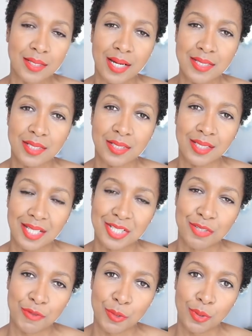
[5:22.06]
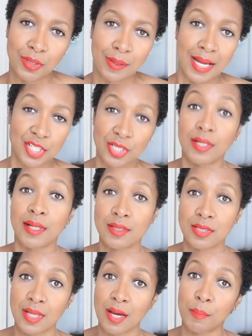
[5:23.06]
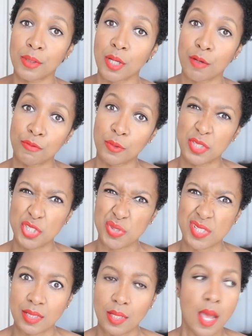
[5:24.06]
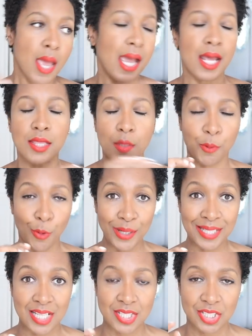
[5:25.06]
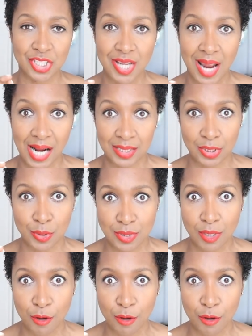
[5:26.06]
I did an interview on her. I actually linked to that below if you're interested. The point is, she had those